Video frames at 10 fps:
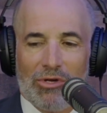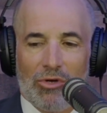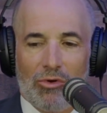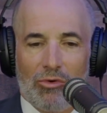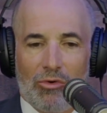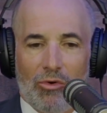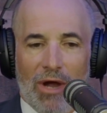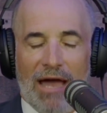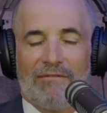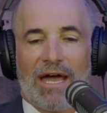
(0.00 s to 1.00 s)
who
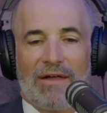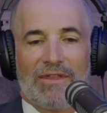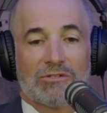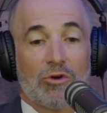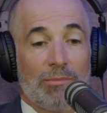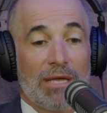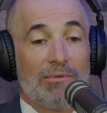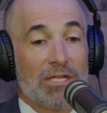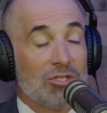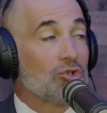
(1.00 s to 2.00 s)
have had this or
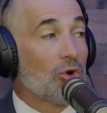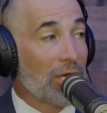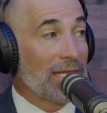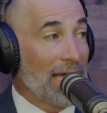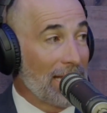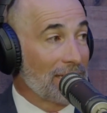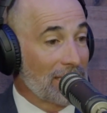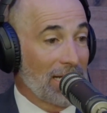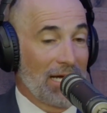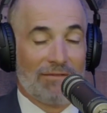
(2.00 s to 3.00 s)
maybe enjoy
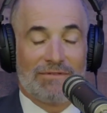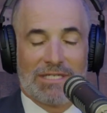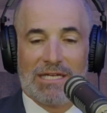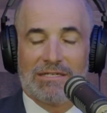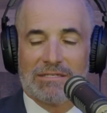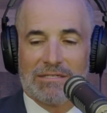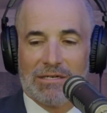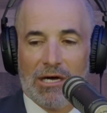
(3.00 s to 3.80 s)
that kind of taste,